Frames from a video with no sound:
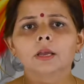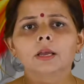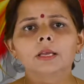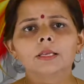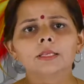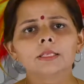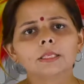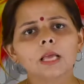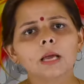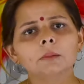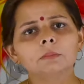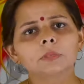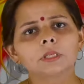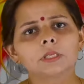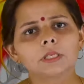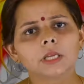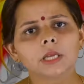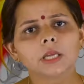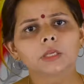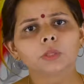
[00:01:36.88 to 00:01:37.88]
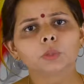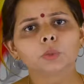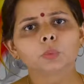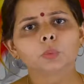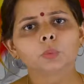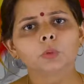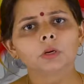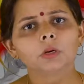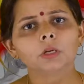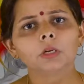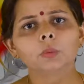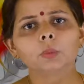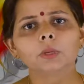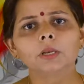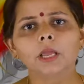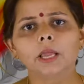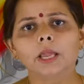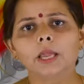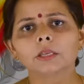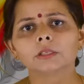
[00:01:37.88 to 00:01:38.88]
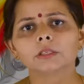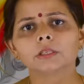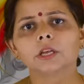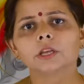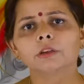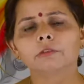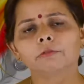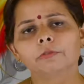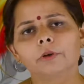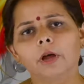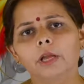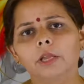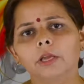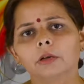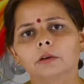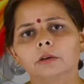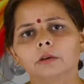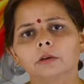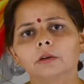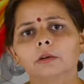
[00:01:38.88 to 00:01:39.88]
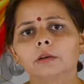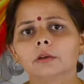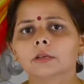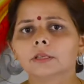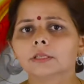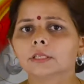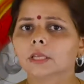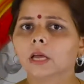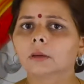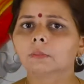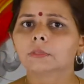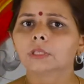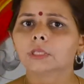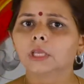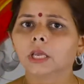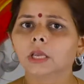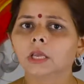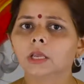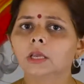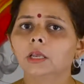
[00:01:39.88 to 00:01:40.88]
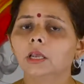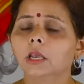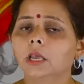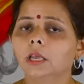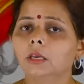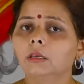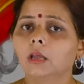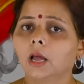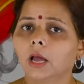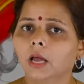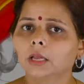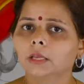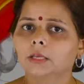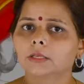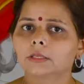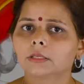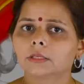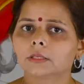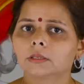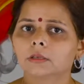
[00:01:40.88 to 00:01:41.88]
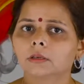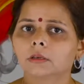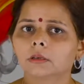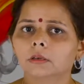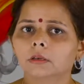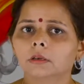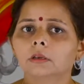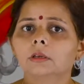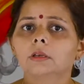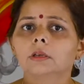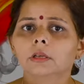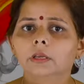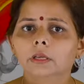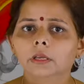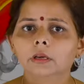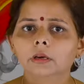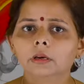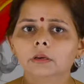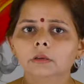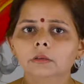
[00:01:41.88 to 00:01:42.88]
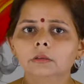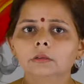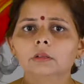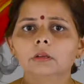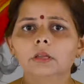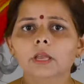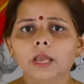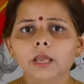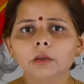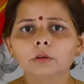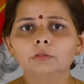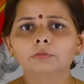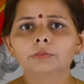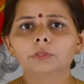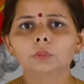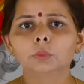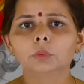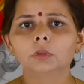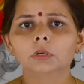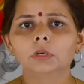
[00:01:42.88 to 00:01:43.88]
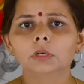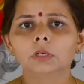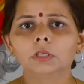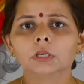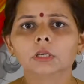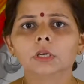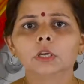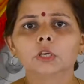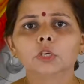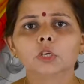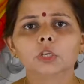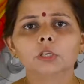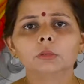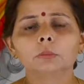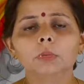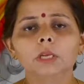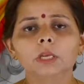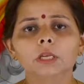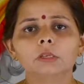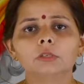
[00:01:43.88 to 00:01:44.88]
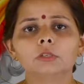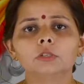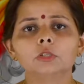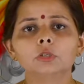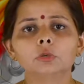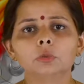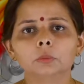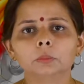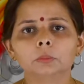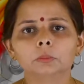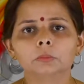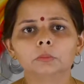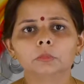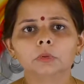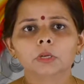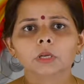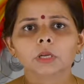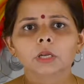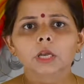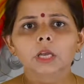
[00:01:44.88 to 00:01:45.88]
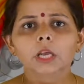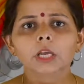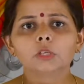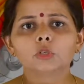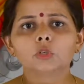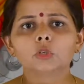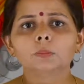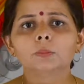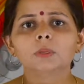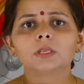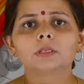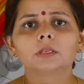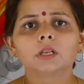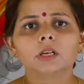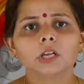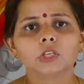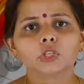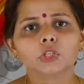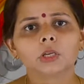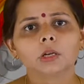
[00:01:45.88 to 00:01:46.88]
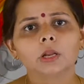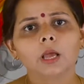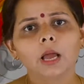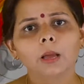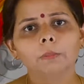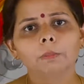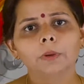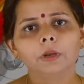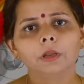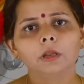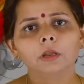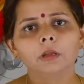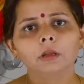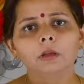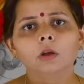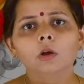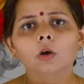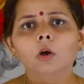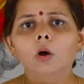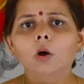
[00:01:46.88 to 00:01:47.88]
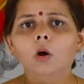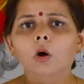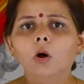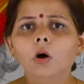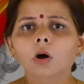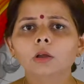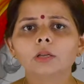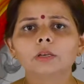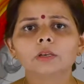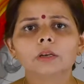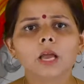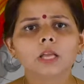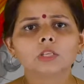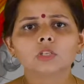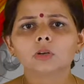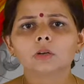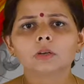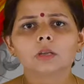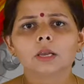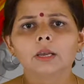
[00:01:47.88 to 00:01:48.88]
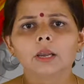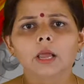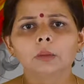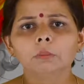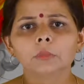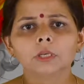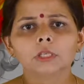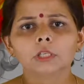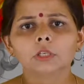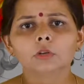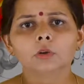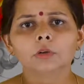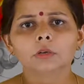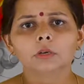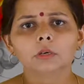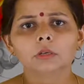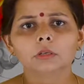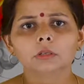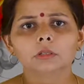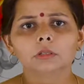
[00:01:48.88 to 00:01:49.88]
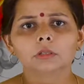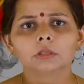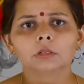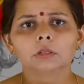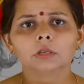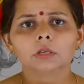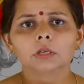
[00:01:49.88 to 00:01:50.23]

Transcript: Some say the world will end in fire. Some say in ice. Here, the end of the world could mean doom. It could be celestial happening or a natural calamity on earth.